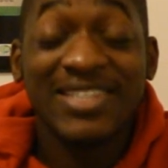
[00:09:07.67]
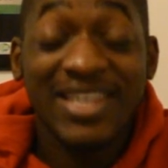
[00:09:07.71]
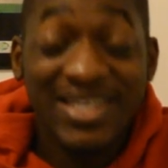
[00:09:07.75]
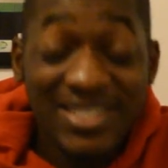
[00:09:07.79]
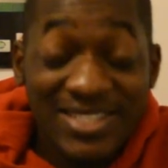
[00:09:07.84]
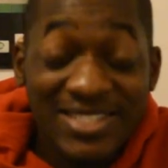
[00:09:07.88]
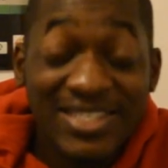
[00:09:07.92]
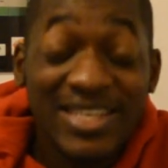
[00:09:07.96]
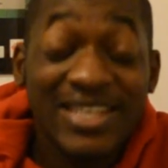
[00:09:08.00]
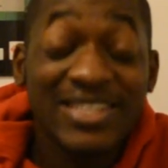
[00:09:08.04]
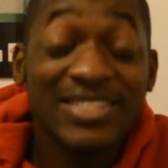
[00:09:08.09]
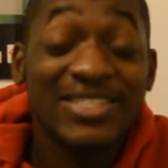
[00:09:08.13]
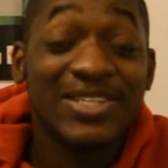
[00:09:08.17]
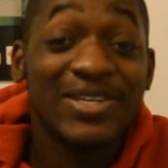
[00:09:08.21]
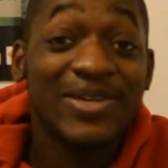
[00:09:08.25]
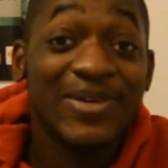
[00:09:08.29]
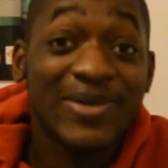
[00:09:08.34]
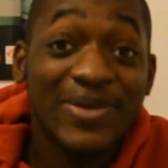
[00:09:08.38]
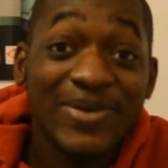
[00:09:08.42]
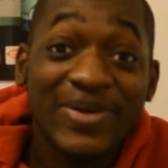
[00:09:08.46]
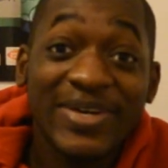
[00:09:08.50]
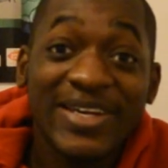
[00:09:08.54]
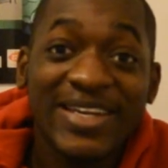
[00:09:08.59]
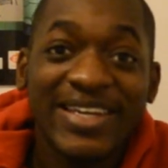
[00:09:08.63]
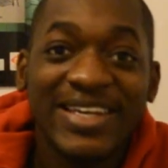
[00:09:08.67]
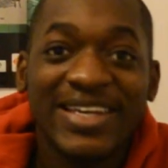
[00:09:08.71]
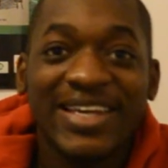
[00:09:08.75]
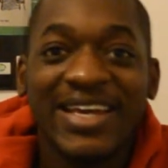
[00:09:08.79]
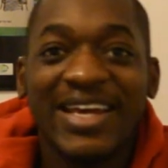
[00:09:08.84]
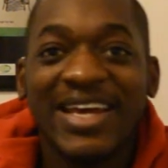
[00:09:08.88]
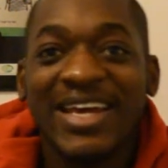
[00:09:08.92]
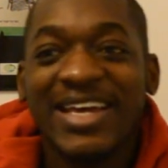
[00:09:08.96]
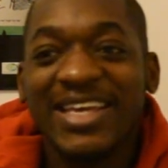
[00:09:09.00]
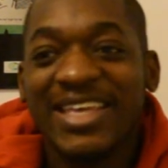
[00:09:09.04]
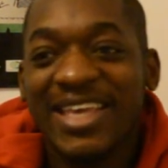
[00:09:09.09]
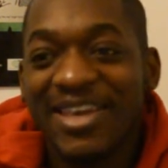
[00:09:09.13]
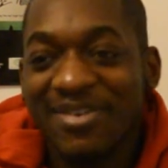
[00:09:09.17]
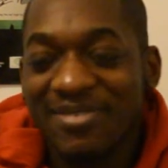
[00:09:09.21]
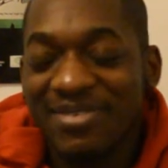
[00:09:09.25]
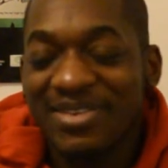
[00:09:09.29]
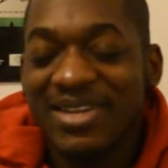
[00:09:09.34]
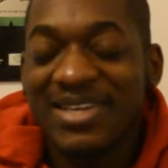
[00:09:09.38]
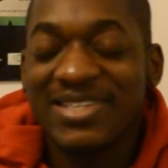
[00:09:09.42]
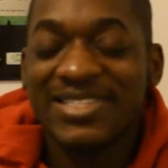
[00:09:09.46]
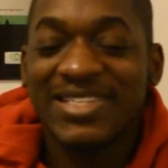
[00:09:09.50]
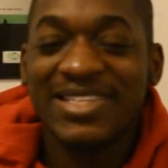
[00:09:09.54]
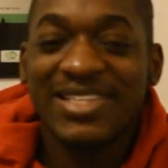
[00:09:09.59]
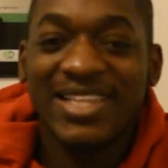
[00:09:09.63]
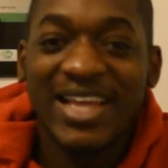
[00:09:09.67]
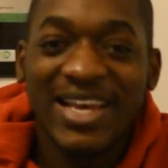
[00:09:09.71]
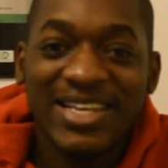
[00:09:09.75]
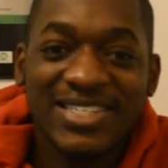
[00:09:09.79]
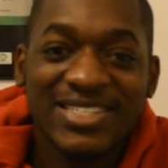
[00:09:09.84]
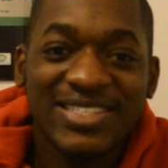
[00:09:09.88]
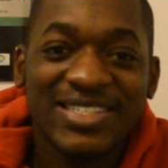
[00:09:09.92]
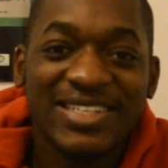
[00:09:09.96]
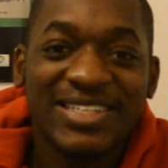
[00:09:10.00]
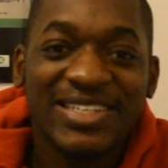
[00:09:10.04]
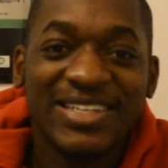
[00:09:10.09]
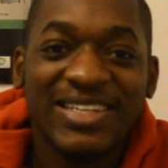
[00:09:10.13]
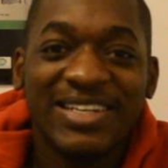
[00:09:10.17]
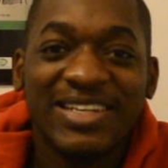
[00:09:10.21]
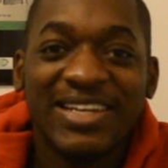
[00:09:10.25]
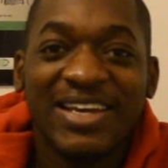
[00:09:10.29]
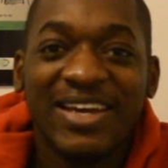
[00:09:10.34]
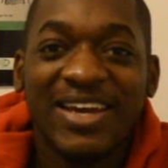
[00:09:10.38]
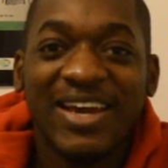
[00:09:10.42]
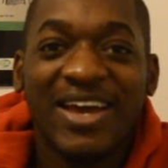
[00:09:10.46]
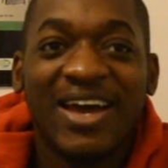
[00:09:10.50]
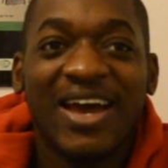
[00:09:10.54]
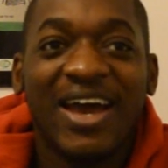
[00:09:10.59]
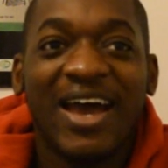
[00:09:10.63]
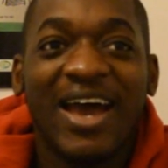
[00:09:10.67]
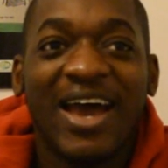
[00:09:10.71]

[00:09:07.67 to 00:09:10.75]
Sensei Takui giving us a lesson,